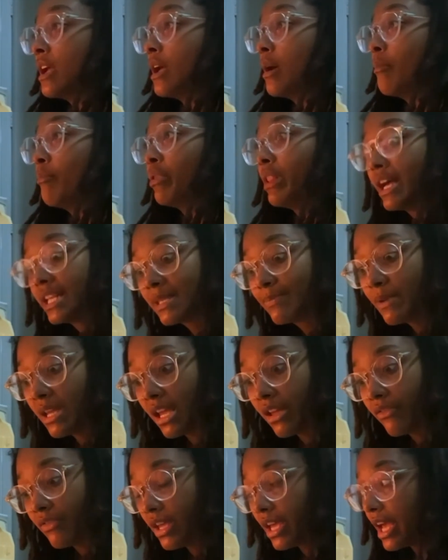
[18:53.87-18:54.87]
Plus
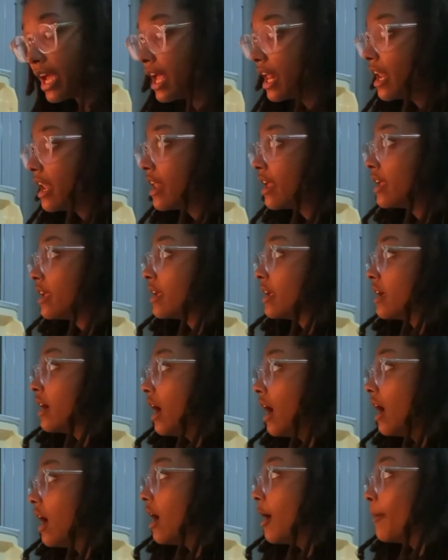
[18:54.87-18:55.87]
being vegan,
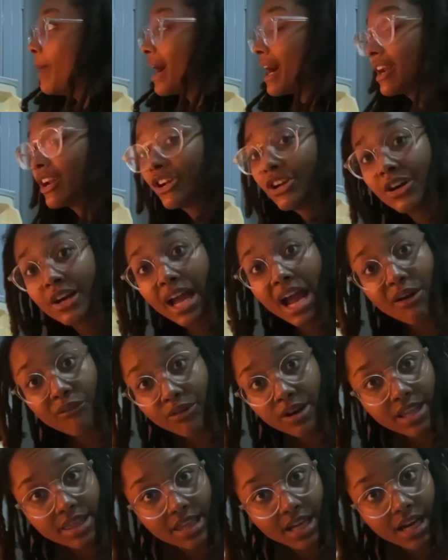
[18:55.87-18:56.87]
I gotta cook
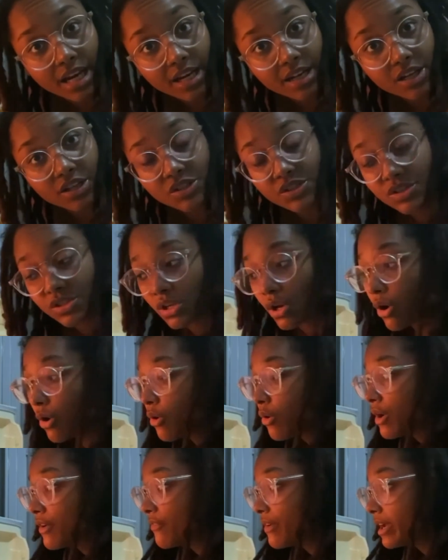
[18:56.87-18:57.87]
everything.
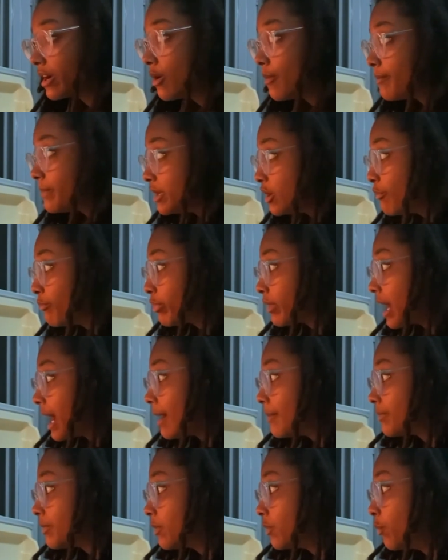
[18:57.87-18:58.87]
So if I don't meal
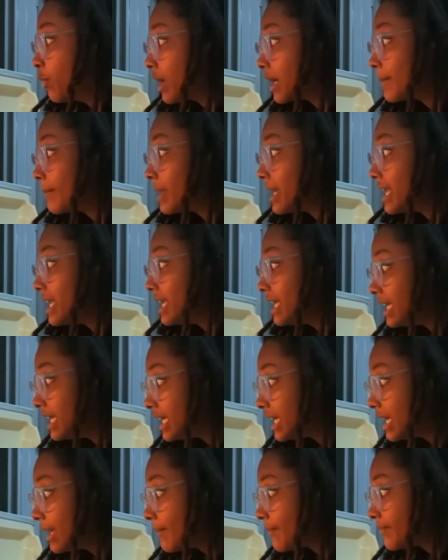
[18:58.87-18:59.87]
prep what I'm gonna
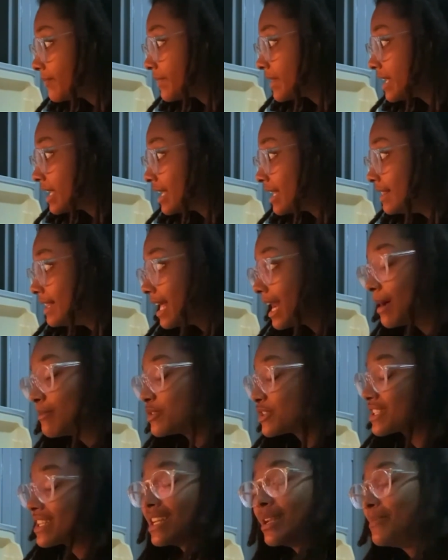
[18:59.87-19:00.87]
eat, then I'm
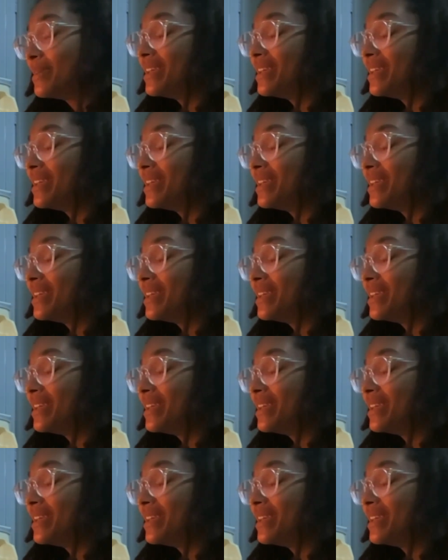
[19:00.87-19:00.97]
just gonna be